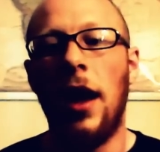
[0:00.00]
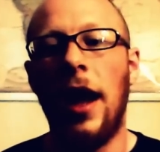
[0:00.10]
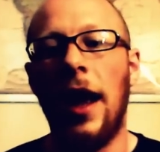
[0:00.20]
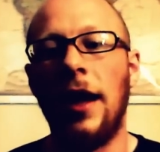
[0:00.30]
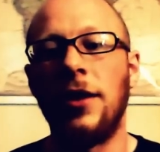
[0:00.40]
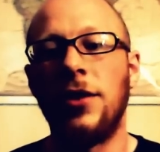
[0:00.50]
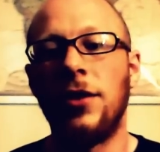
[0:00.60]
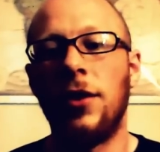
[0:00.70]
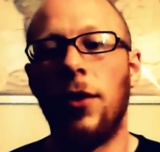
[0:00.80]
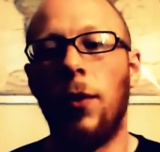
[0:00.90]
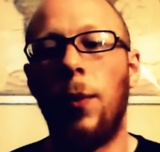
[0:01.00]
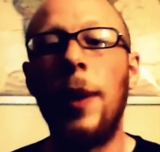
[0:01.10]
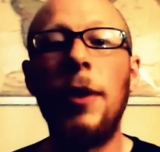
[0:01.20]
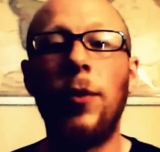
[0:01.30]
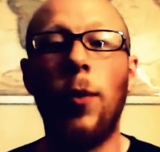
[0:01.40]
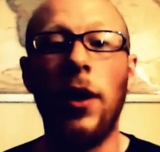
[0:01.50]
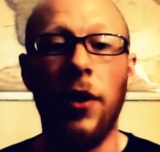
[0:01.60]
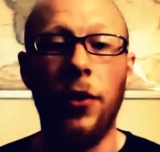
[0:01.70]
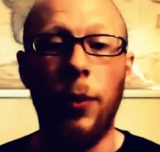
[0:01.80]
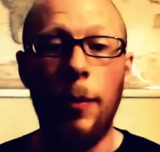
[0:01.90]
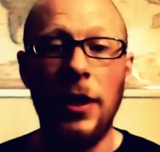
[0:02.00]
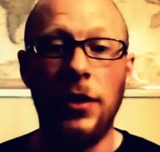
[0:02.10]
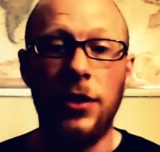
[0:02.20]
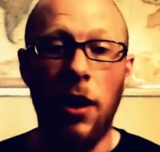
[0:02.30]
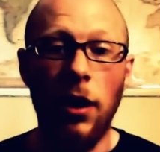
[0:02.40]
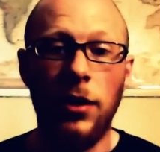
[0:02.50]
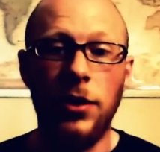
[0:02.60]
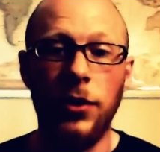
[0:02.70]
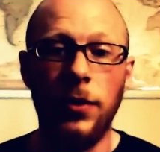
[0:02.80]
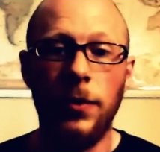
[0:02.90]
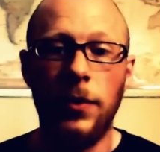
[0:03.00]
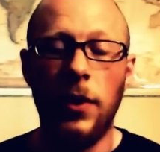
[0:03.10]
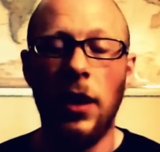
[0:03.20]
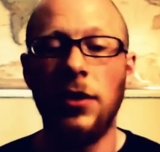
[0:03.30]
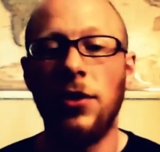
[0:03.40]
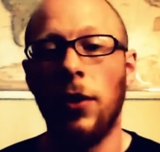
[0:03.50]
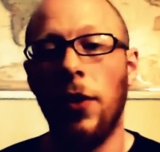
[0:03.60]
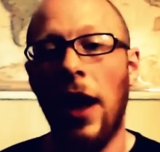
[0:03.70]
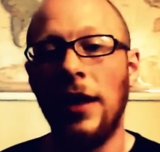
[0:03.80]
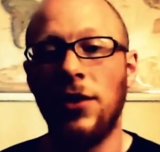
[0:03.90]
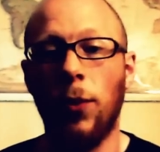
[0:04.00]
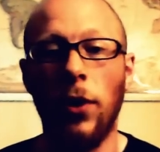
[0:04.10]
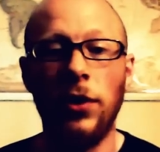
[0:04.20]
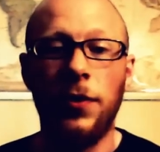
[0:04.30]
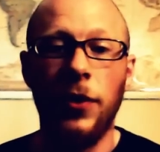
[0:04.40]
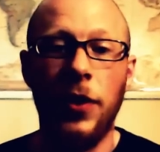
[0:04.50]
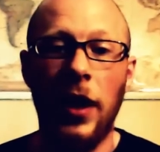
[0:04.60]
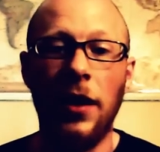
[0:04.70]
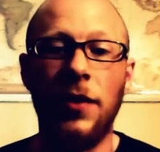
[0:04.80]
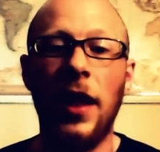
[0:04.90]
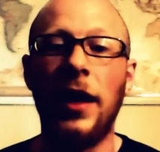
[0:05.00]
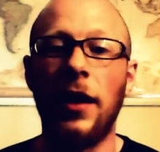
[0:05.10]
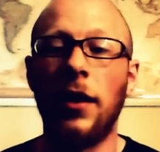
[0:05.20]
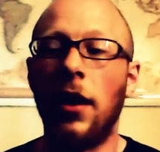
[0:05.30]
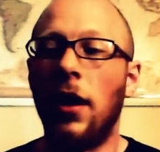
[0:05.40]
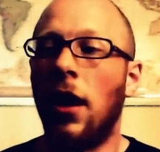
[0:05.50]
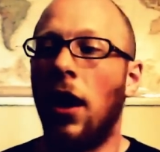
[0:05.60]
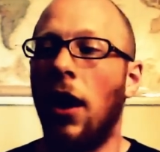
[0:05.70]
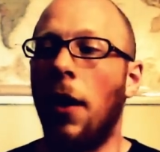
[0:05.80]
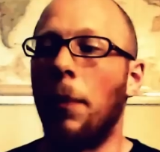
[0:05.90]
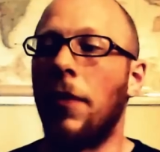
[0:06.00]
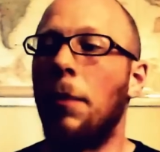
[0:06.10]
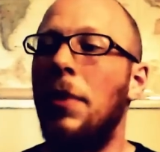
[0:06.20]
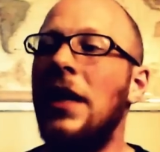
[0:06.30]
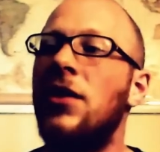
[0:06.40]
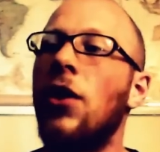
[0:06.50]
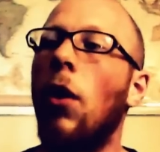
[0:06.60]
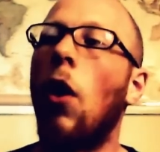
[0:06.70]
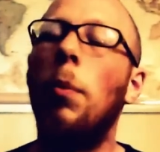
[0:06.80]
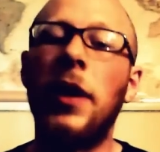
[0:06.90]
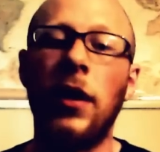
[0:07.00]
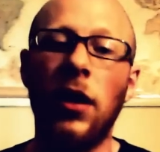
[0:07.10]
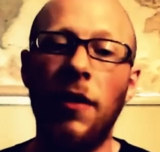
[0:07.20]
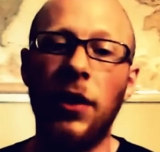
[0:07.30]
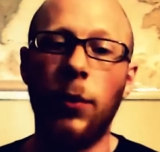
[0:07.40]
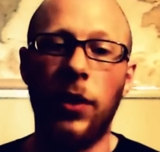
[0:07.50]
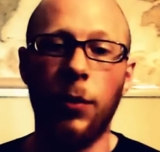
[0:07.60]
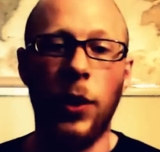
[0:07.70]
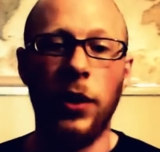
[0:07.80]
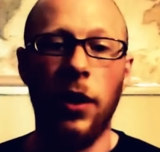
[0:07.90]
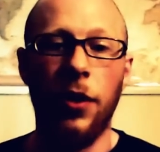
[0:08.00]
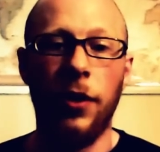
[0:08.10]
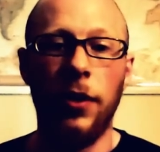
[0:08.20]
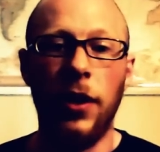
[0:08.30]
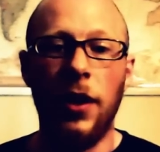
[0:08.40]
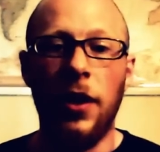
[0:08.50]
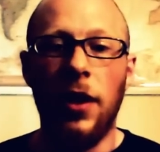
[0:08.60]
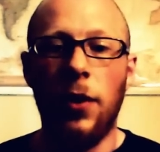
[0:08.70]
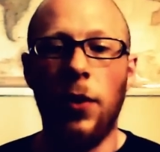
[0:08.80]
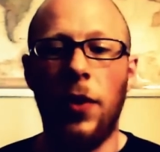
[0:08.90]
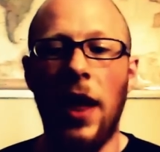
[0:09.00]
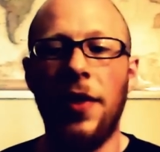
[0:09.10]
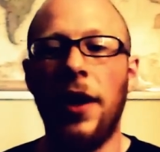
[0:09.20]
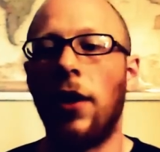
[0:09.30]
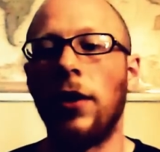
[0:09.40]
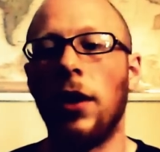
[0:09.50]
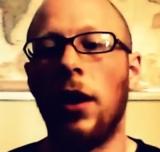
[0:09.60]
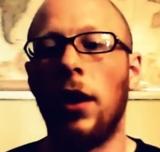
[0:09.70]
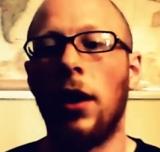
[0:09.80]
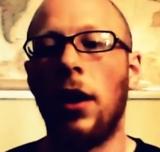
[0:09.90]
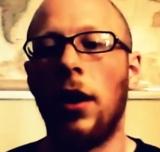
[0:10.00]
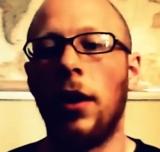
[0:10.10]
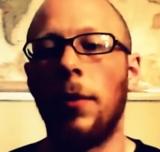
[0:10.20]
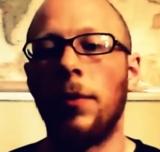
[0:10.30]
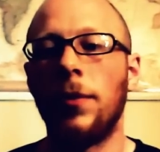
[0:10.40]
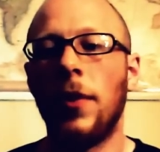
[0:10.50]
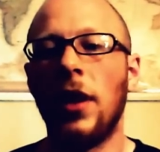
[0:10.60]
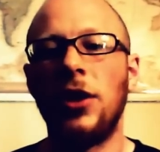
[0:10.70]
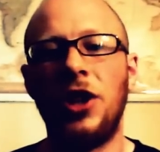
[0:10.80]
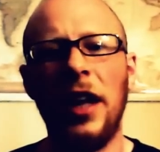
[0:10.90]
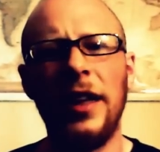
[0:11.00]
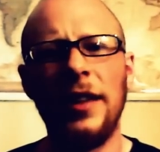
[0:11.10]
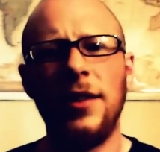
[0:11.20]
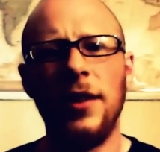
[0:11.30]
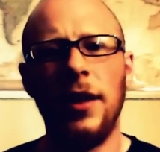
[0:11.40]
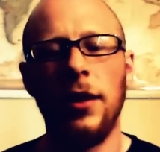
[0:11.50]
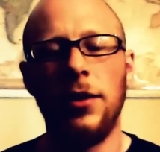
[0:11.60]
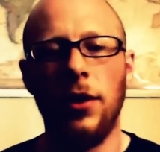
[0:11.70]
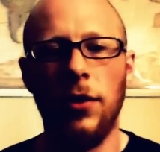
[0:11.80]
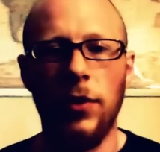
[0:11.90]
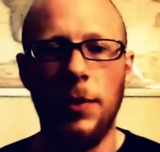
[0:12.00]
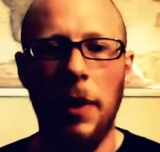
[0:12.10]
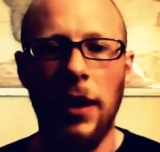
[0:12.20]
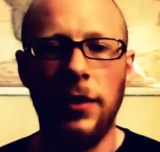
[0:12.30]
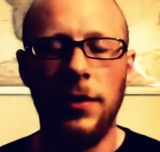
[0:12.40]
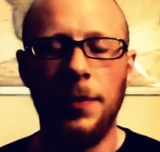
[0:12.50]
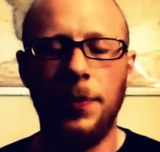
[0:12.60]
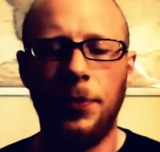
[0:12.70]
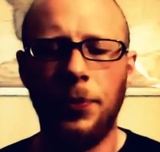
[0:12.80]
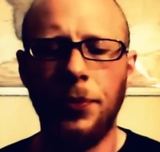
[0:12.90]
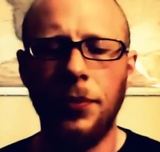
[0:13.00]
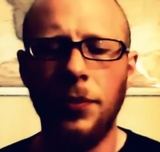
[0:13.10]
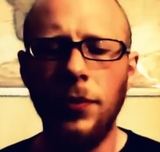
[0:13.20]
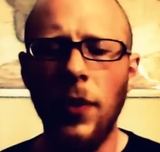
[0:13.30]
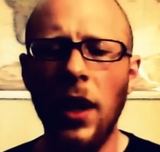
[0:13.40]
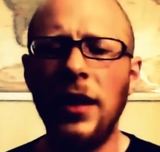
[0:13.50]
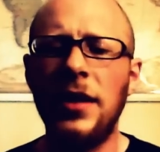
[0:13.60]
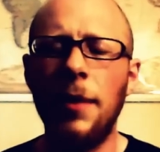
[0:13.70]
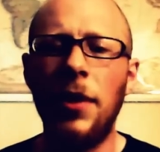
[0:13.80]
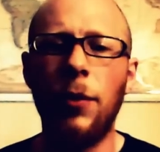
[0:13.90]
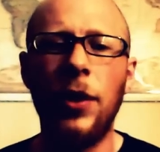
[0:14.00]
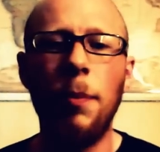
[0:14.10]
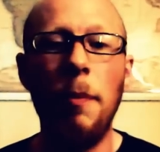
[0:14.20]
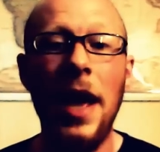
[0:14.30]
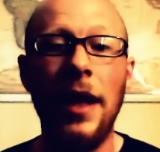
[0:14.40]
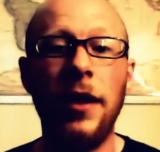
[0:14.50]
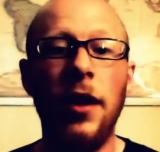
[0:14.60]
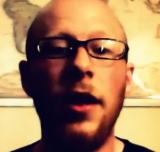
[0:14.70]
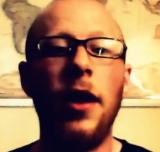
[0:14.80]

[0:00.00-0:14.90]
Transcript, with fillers: And women want other women to talk to, and so that's a wonderful thing if they can um, be so open and loving with one another that they aren't um, jealous in a certain respect. And same thing with men.